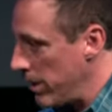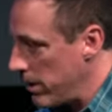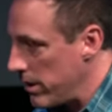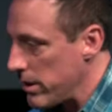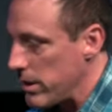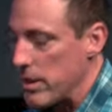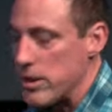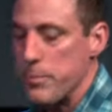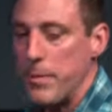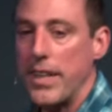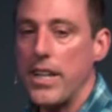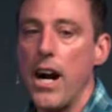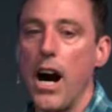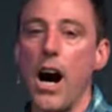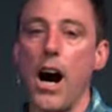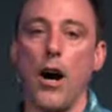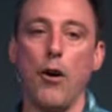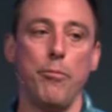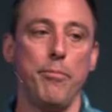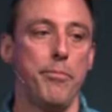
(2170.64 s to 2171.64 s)
Let's be
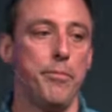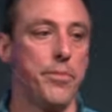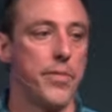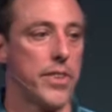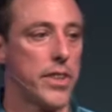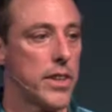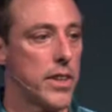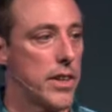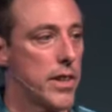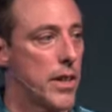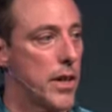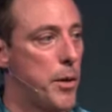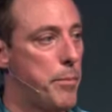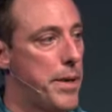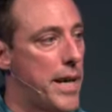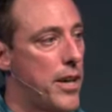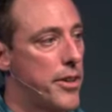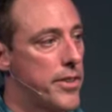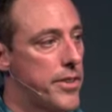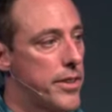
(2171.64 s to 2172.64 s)
calm
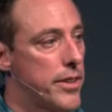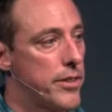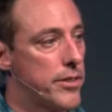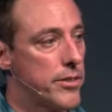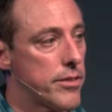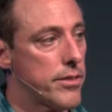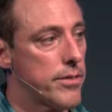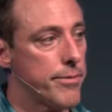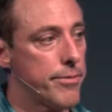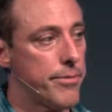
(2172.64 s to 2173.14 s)
about this.